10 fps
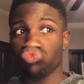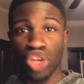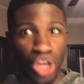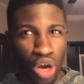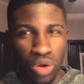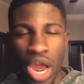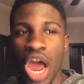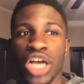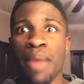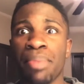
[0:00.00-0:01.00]
you know?
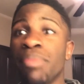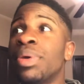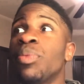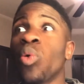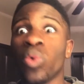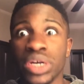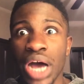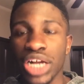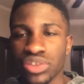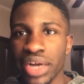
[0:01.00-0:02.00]
But people were
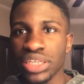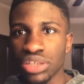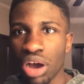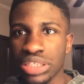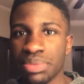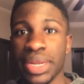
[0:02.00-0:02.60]
not trying to talk to me.